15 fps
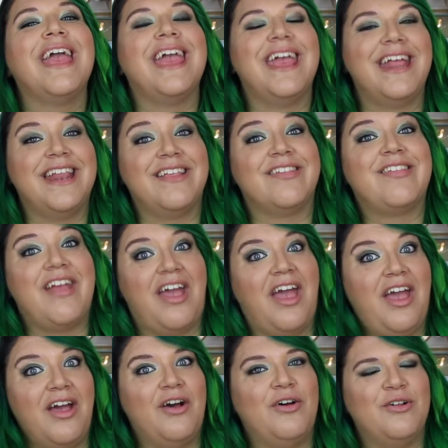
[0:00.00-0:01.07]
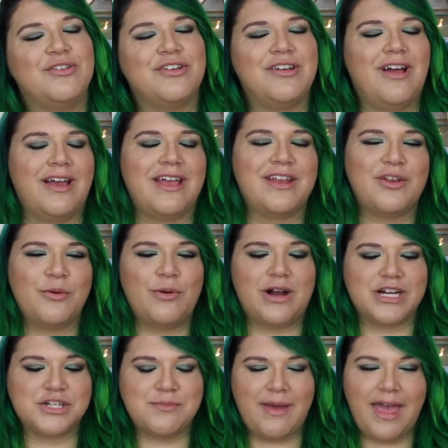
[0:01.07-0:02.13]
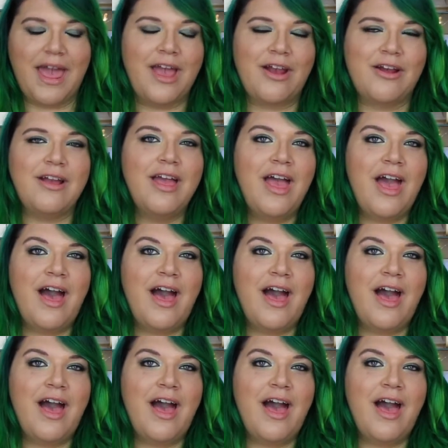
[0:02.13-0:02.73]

it is hell to not get to wash my hair.